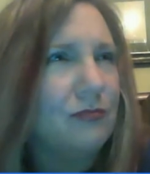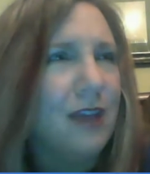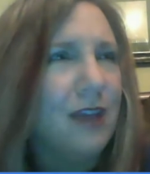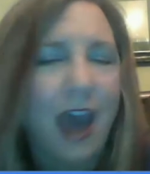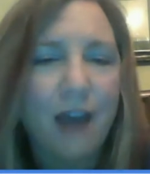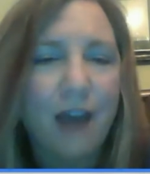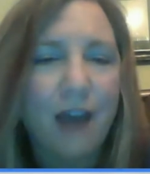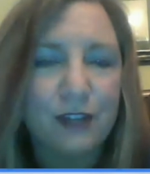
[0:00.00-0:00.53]
I
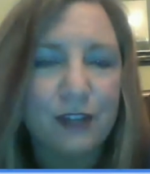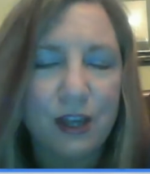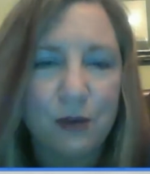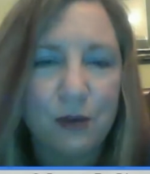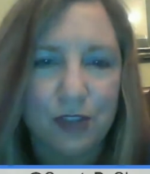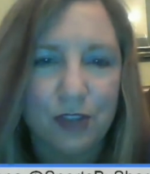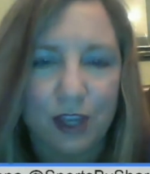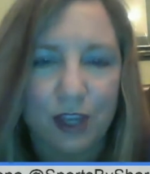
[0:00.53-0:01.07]
forget what
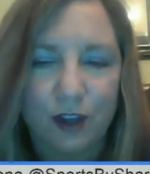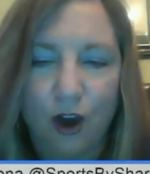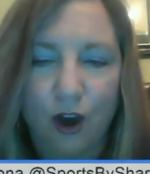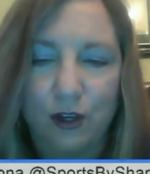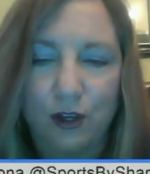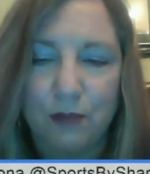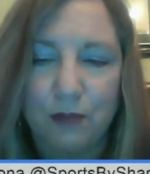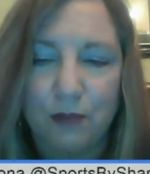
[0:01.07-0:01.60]
they called
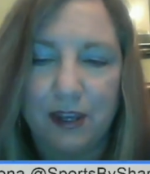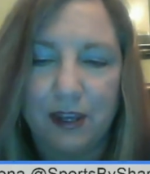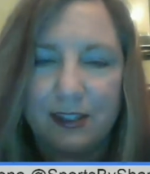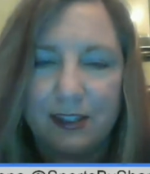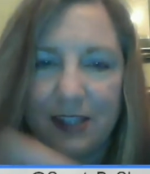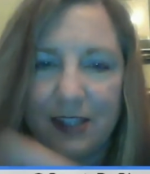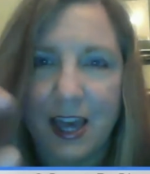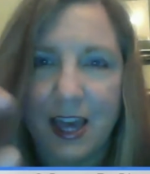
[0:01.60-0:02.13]
it, but it
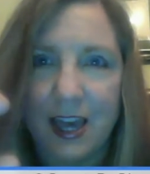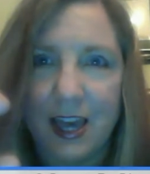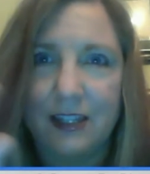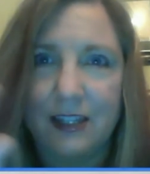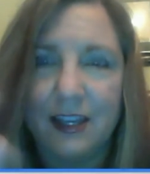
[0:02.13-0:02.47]
said